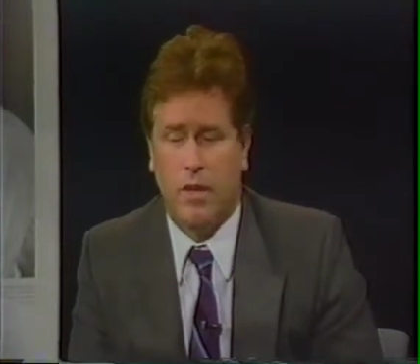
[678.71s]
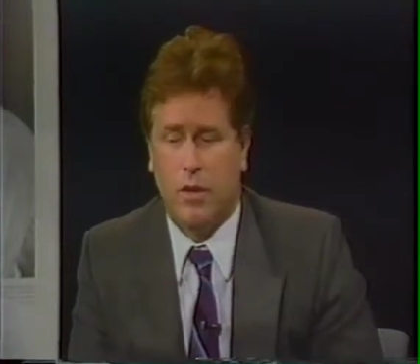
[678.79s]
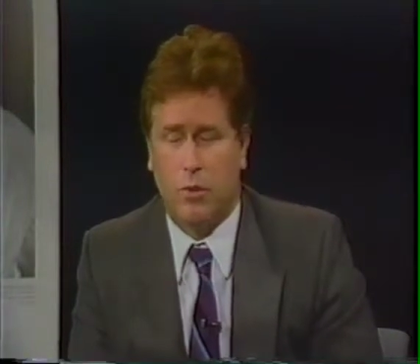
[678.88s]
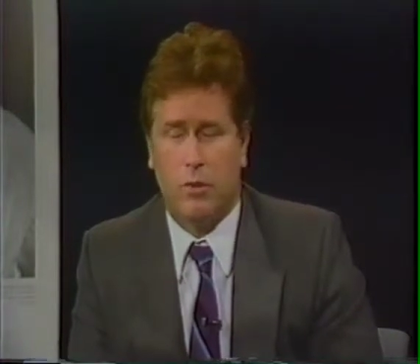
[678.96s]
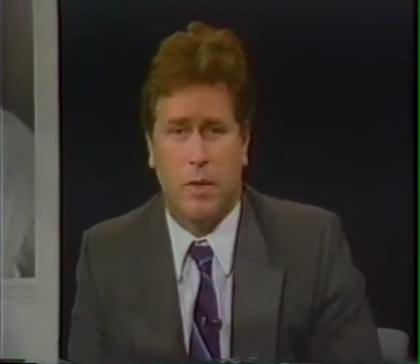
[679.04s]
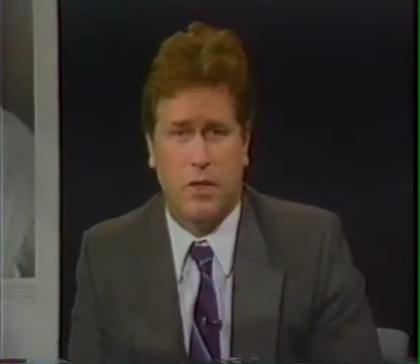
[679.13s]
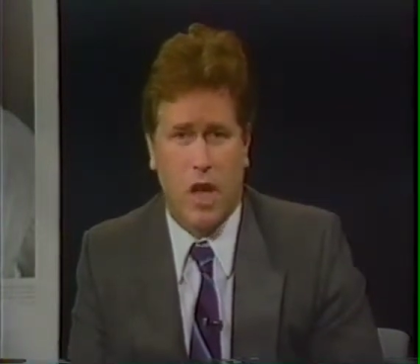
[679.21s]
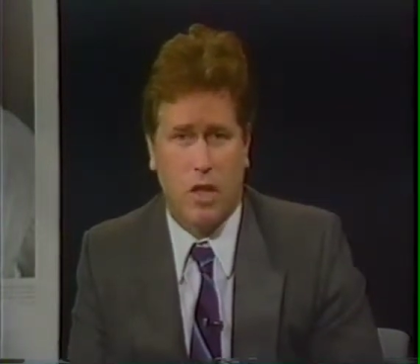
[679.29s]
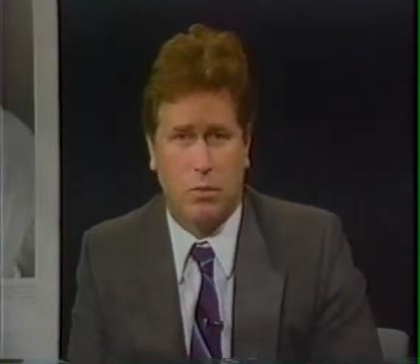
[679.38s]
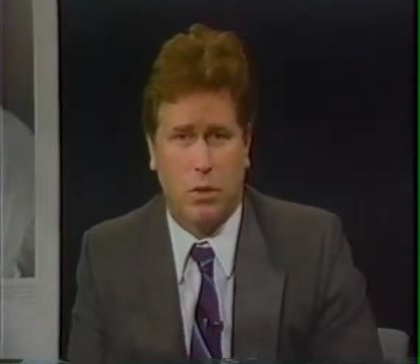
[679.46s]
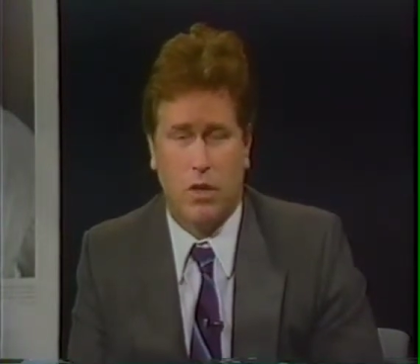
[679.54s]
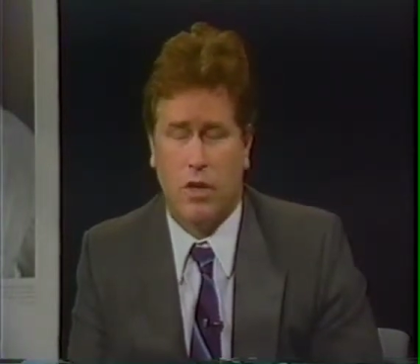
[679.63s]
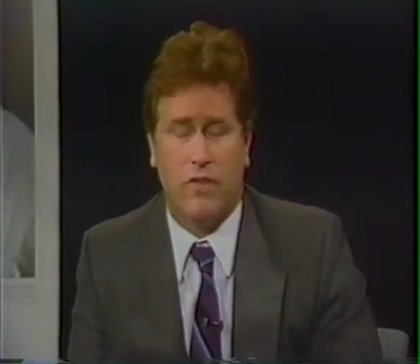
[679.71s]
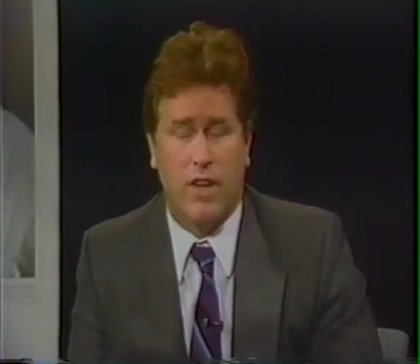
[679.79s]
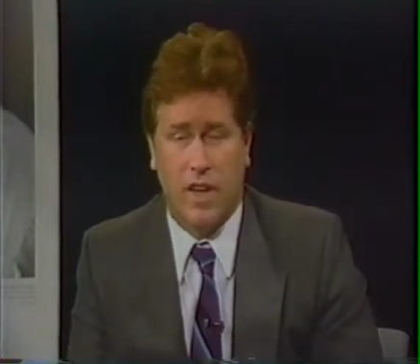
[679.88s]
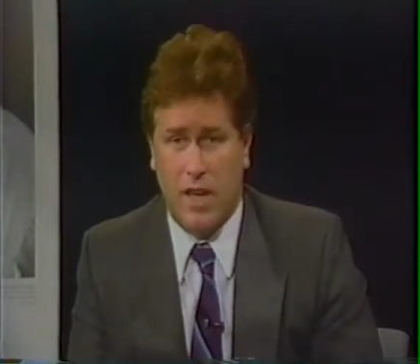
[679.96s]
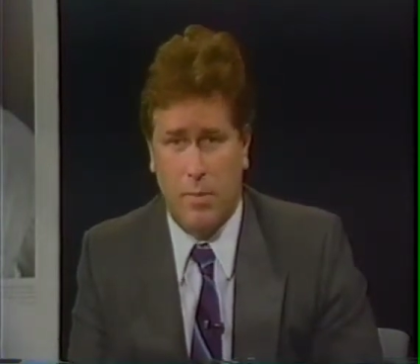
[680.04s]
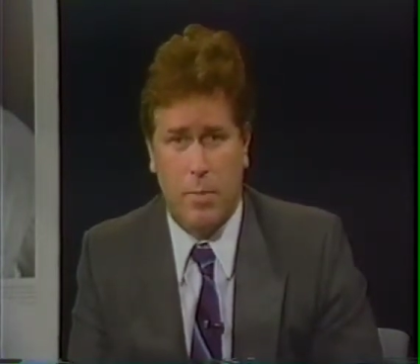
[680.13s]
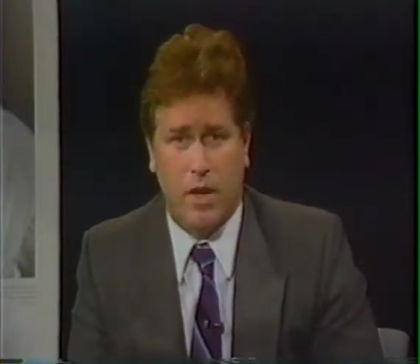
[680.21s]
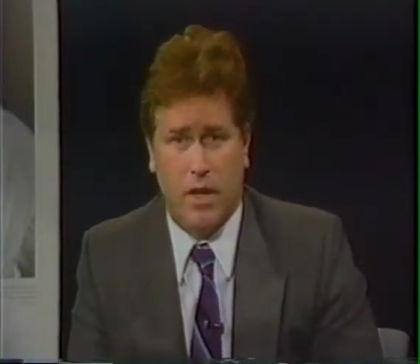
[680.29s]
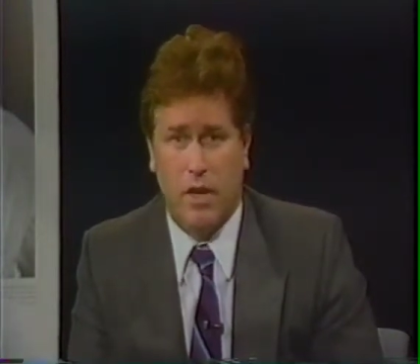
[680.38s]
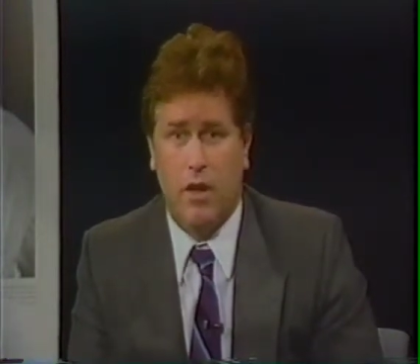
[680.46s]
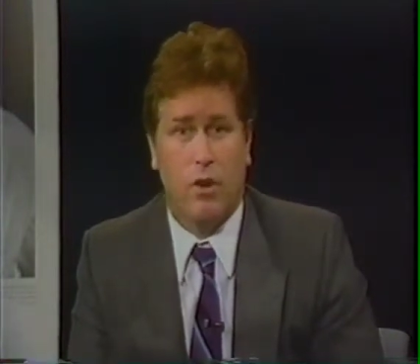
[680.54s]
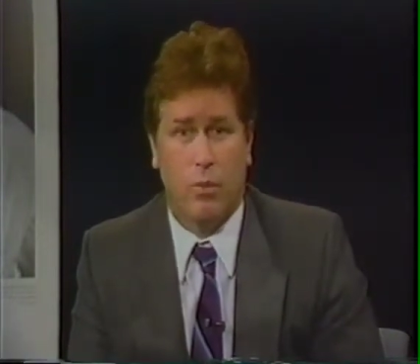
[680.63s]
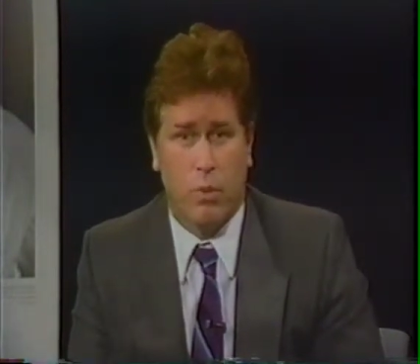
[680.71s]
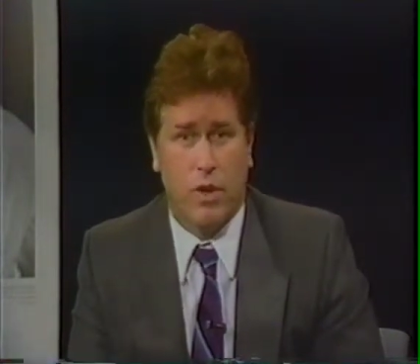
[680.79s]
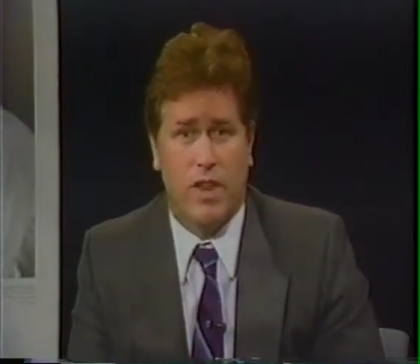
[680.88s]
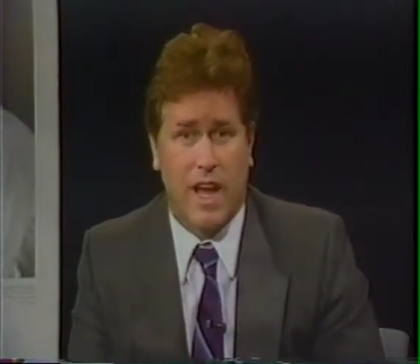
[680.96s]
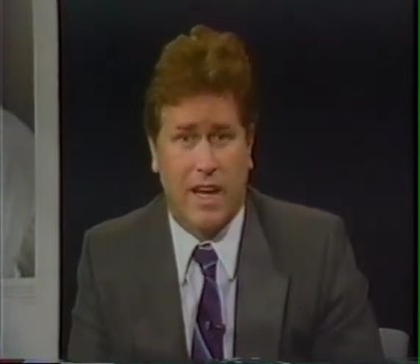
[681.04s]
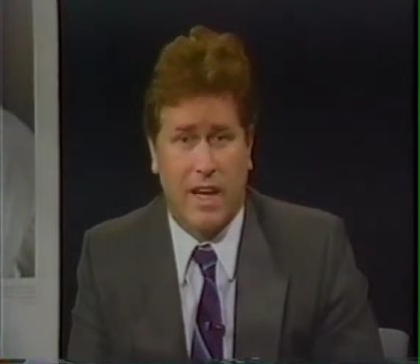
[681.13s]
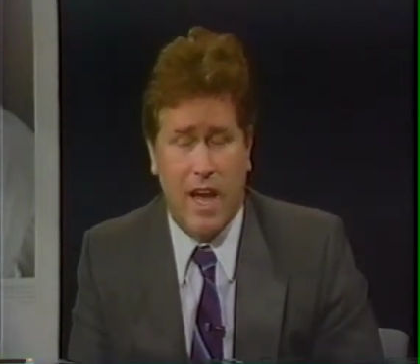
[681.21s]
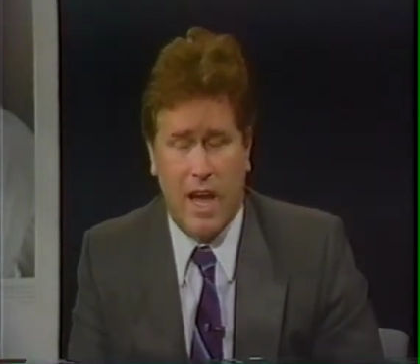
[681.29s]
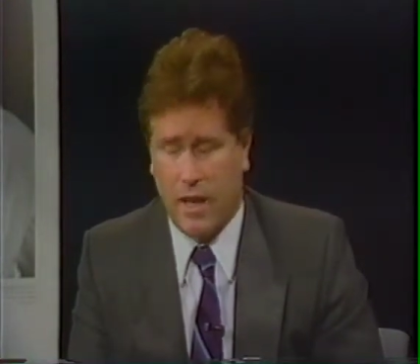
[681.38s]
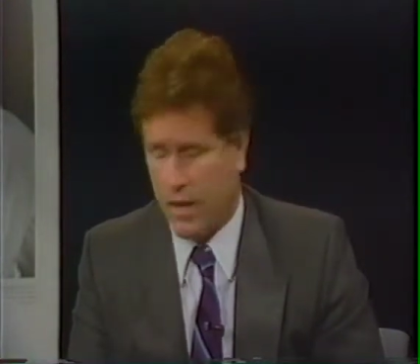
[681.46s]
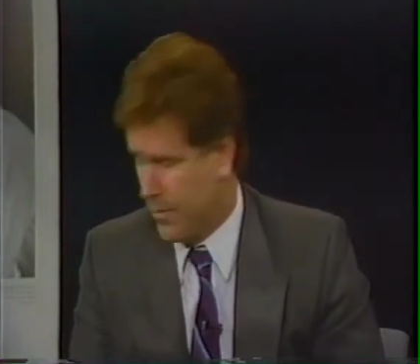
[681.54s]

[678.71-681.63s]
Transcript: which means Oswald couldn't have hit anybody with that gun.